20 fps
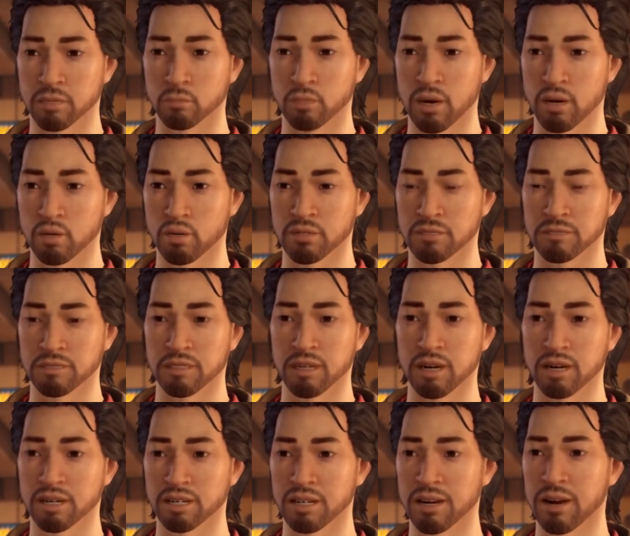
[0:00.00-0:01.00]
I think it was
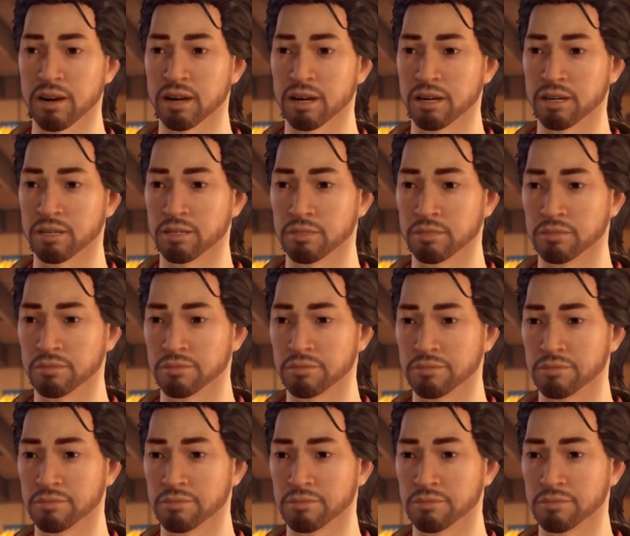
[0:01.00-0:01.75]
April of March.